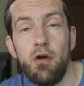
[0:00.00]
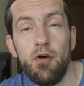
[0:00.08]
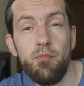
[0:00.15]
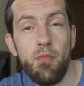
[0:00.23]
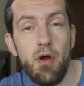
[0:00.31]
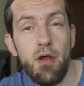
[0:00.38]

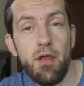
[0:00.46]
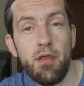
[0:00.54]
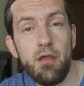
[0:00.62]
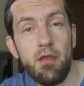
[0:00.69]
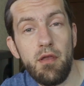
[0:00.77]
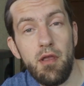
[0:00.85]
of
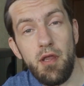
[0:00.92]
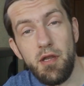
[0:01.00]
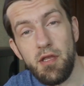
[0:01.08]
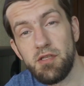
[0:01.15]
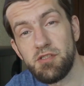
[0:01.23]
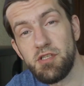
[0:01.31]
my
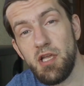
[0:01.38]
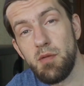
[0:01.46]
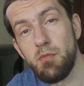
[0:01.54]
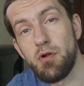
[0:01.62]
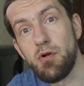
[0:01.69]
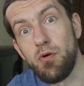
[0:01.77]
NES
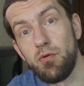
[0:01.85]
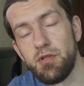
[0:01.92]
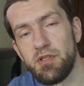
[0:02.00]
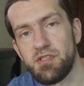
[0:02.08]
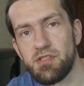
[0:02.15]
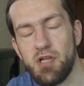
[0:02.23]
game Cold and